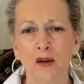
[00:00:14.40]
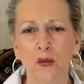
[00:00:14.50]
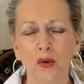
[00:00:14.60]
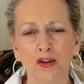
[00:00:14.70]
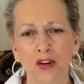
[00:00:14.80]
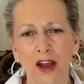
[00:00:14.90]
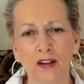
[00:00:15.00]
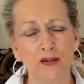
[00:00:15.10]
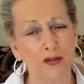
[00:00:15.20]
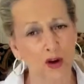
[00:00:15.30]
which
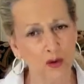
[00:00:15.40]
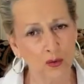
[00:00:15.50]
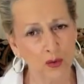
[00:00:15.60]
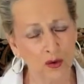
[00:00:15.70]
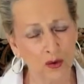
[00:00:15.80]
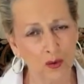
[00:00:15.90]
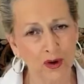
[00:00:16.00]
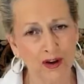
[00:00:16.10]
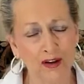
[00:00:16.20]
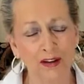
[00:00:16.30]
hats don't work
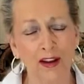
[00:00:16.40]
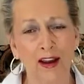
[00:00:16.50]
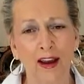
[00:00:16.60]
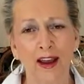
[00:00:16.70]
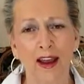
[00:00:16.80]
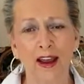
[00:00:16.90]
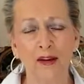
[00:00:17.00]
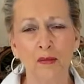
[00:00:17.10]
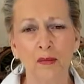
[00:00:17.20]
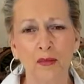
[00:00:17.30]
well,
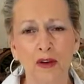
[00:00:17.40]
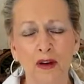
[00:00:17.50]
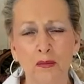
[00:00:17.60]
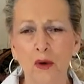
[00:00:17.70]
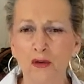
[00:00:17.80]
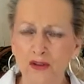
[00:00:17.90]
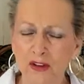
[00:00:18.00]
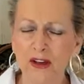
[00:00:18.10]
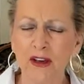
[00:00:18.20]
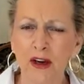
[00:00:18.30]
and
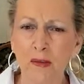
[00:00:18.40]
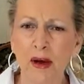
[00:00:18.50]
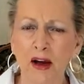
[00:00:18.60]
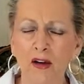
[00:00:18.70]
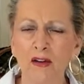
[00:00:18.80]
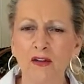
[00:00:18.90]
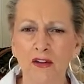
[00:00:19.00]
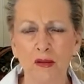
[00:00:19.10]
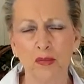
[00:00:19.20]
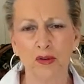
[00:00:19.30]
mostly about
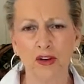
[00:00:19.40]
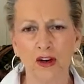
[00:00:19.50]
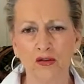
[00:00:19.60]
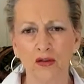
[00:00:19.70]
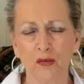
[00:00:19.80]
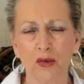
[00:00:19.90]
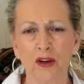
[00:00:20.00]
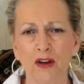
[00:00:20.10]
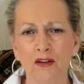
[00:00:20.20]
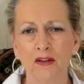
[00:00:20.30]
sun protection,
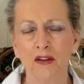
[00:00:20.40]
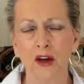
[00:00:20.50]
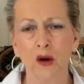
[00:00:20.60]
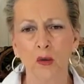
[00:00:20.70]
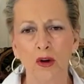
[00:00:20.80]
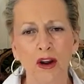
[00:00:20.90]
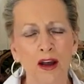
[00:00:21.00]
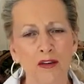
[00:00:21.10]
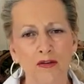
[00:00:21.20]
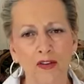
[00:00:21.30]
because what I
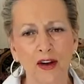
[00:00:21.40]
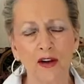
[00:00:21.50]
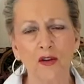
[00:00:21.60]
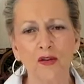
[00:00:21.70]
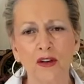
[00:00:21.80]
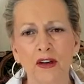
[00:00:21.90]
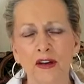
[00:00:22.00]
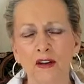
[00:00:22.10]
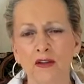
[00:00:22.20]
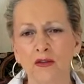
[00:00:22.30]
have found
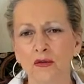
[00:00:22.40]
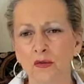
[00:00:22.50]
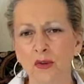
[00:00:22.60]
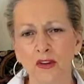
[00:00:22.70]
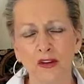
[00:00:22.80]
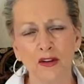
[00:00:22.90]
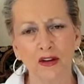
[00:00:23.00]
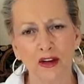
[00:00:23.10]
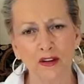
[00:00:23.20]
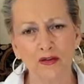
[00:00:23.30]
is within the
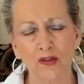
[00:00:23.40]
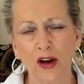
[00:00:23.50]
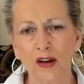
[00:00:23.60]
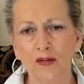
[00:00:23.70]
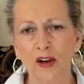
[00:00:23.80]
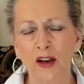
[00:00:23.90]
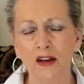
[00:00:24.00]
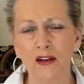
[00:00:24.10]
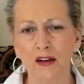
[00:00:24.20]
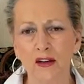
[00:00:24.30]
last 5 to
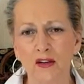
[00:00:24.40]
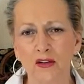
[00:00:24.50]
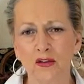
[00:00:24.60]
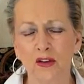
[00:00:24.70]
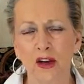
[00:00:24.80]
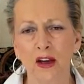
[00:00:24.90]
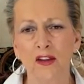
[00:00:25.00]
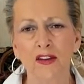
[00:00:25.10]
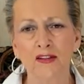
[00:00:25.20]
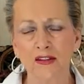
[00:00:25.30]
8 years
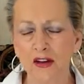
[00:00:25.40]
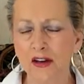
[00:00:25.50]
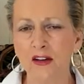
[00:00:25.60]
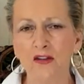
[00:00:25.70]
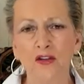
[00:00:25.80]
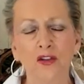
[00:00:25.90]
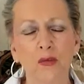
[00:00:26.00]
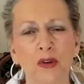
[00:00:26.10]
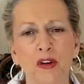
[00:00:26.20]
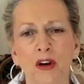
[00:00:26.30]
the sun has just
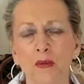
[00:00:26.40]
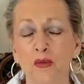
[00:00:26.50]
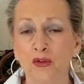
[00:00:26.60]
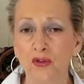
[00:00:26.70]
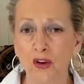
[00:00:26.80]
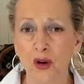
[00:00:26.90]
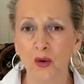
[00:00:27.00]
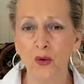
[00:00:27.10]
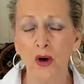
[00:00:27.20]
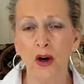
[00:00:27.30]
become so